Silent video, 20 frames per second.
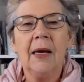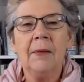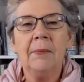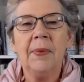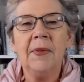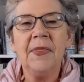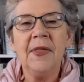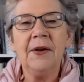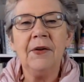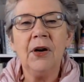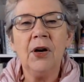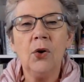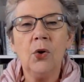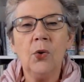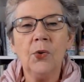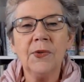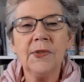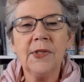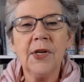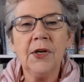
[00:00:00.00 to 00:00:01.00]
But there are
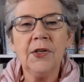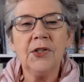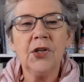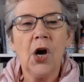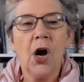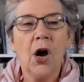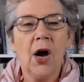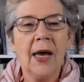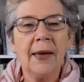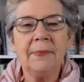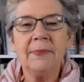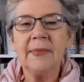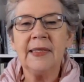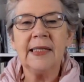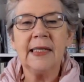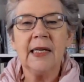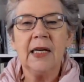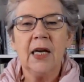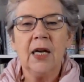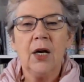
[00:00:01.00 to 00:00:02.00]
also
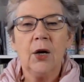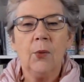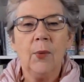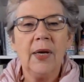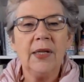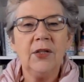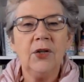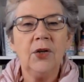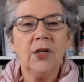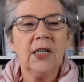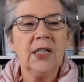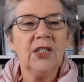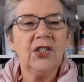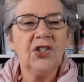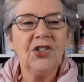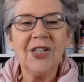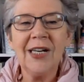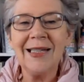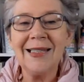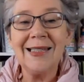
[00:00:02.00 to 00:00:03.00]
times when you can
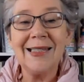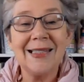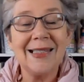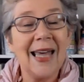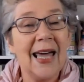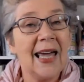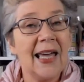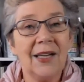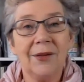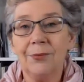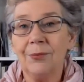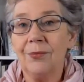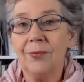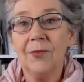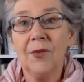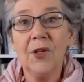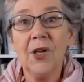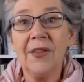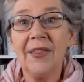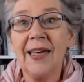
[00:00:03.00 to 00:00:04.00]
just say,
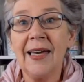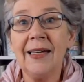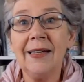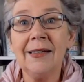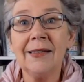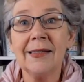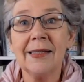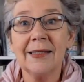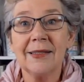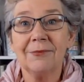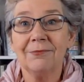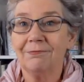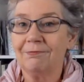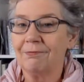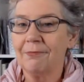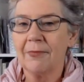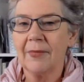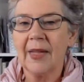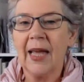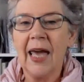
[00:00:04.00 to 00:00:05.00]
no thanks,
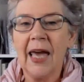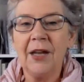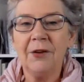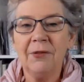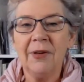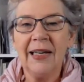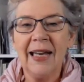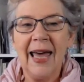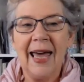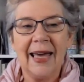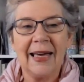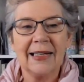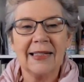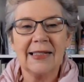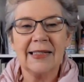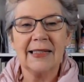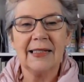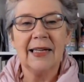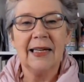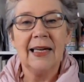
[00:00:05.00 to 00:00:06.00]
and
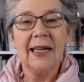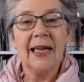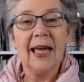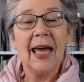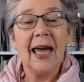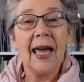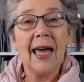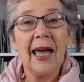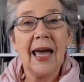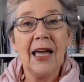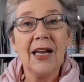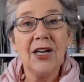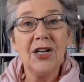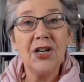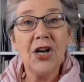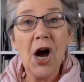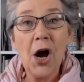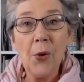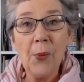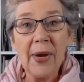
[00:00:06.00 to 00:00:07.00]
relax,
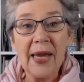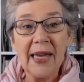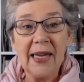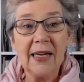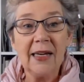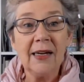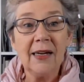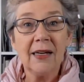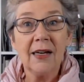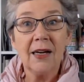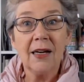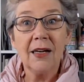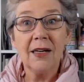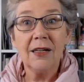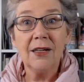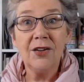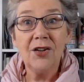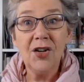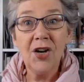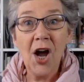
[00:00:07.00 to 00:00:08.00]
knowing
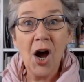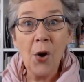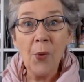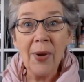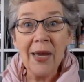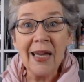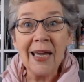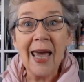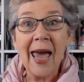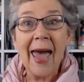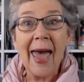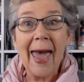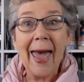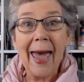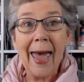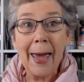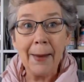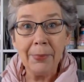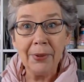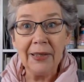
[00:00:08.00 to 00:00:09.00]

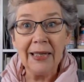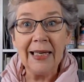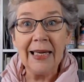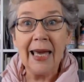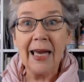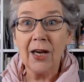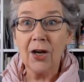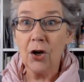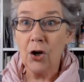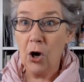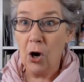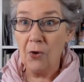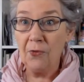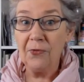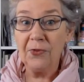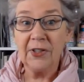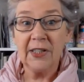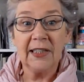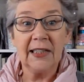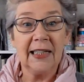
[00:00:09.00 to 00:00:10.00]
happily and
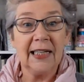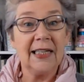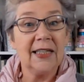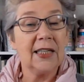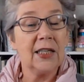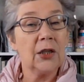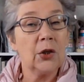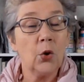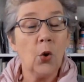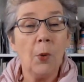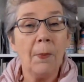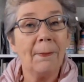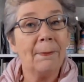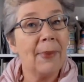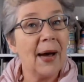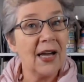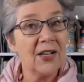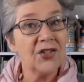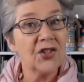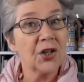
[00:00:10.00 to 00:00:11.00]
confidently that your
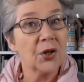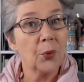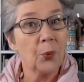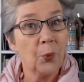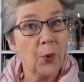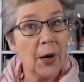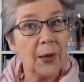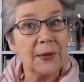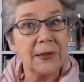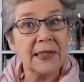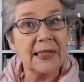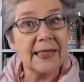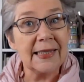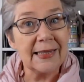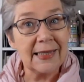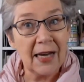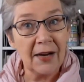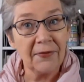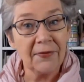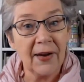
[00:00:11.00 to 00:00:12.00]
budget won't
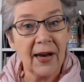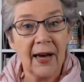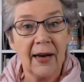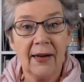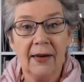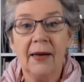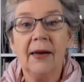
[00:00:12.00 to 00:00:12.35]
suffer.